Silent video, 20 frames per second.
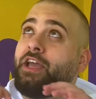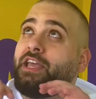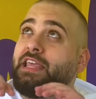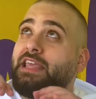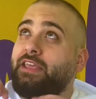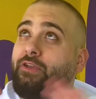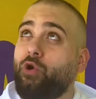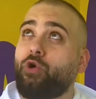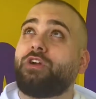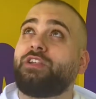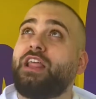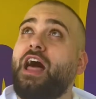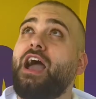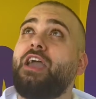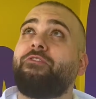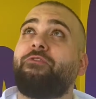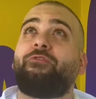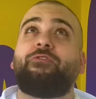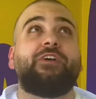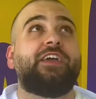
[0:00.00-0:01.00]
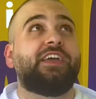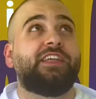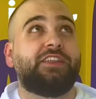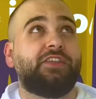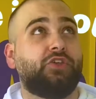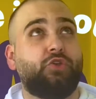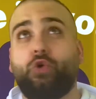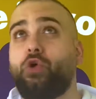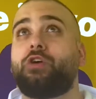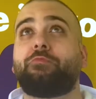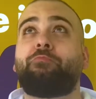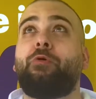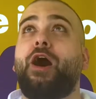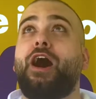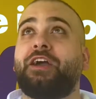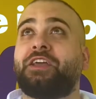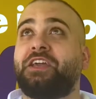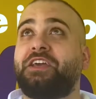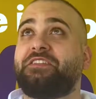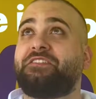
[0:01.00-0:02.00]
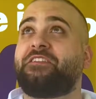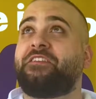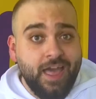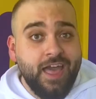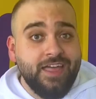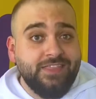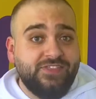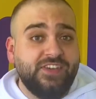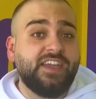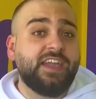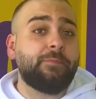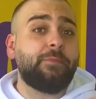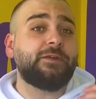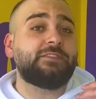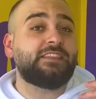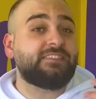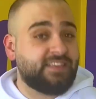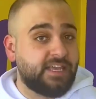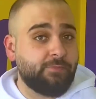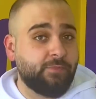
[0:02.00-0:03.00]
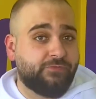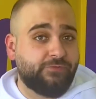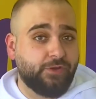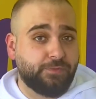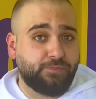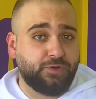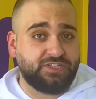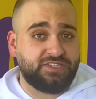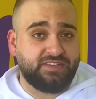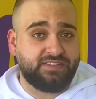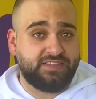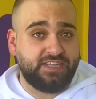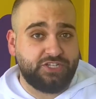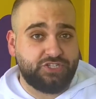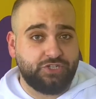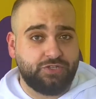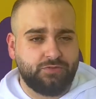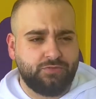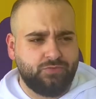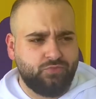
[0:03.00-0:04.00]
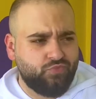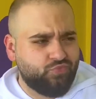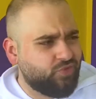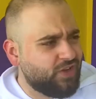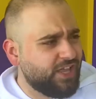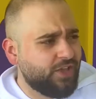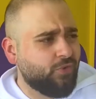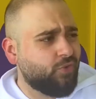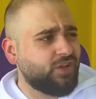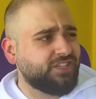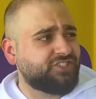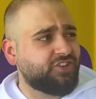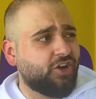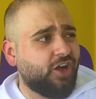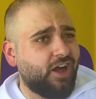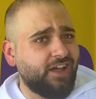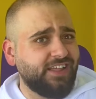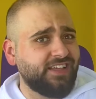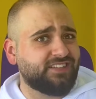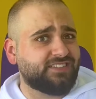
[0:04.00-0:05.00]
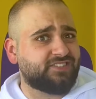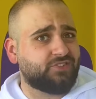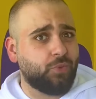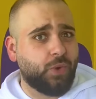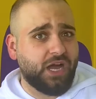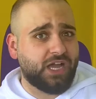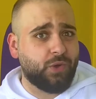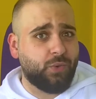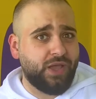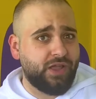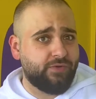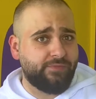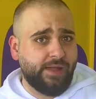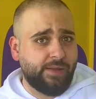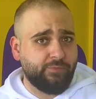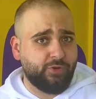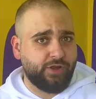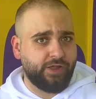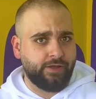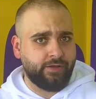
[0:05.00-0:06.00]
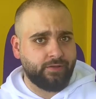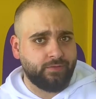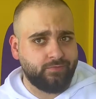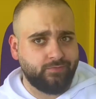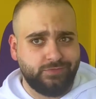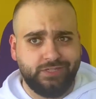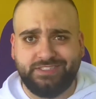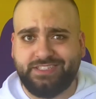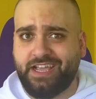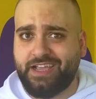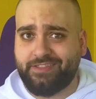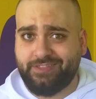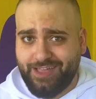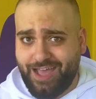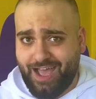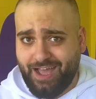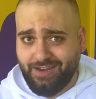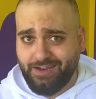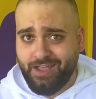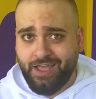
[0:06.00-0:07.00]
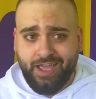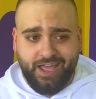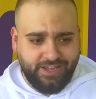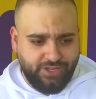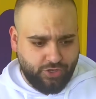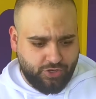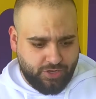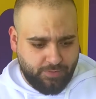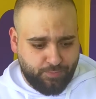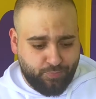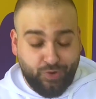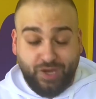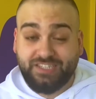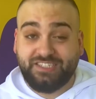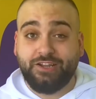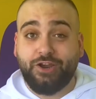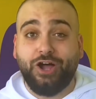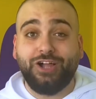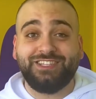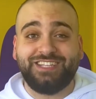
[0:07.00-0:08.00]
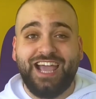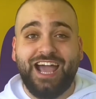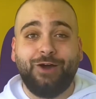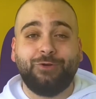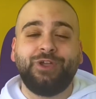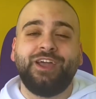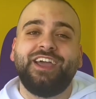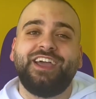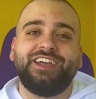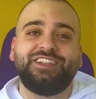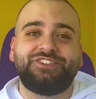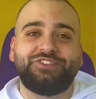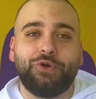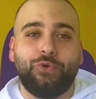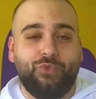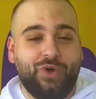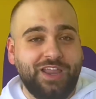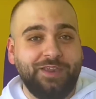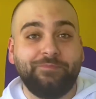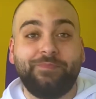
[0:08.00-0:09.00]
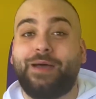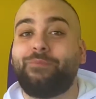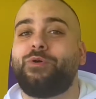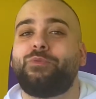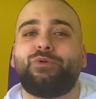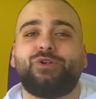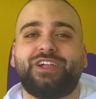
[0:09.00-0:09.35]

"Your life in your pocket." Think about the theme of your presentation. What do you want your audience to walk away remembering? You take that and you compress it all down into one memorable